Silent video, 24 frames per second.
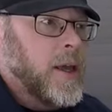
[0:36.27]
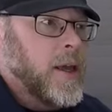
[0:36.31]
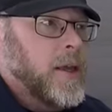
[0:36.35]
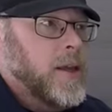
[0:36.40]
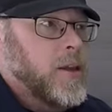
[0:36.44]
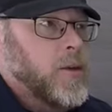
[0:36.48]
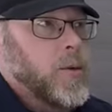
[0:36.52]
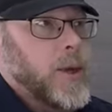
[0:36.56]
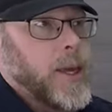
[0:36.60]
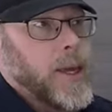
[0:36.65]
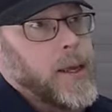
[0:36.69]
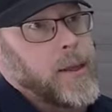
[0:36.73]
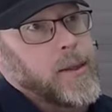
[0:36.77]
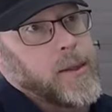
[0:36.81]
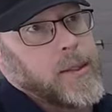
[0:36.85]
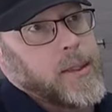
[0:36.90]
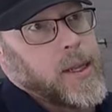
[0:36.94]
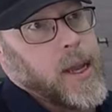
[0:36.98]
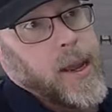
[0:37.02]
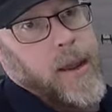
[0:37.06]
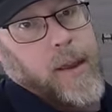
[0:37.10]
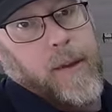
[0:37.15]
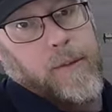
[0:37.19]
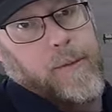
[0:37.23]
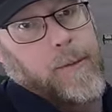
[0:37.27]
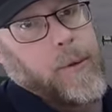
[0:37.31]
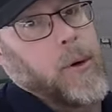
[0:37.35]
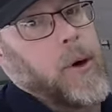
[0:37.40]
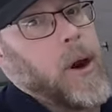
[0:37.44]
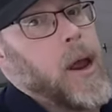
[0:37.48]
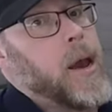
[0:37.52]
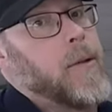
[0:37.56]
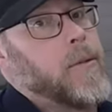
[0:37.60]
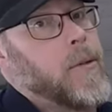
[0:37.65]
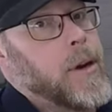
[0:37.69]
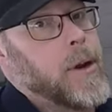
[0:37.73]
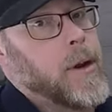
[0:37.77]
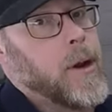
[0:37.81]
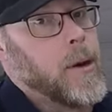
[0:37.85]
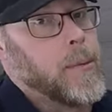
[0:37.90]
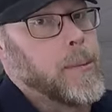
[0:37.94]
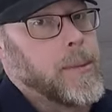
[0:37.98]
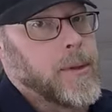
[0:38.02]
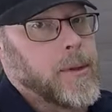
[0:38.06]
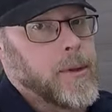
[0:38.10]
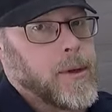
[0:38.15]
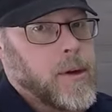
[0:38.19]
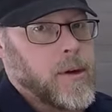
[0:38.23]
You can't say for every
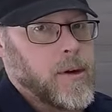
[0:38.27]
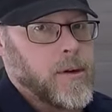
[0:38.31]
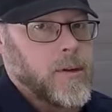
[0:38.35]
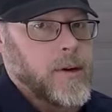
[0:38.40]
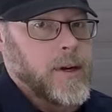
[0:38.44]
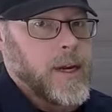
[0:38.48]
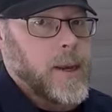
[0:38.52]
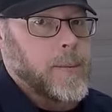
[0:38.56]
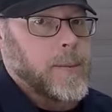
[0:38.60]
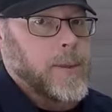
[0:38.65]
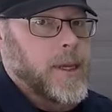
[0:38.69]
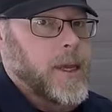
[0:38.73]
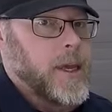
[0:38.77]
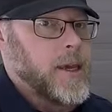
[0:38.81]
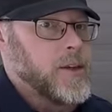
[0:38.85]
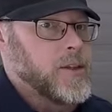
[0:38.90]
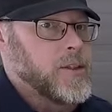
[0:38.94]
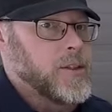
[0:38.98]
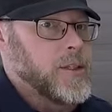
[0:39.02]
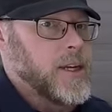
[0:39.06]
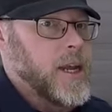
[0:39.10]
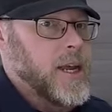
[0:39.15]
concrete application,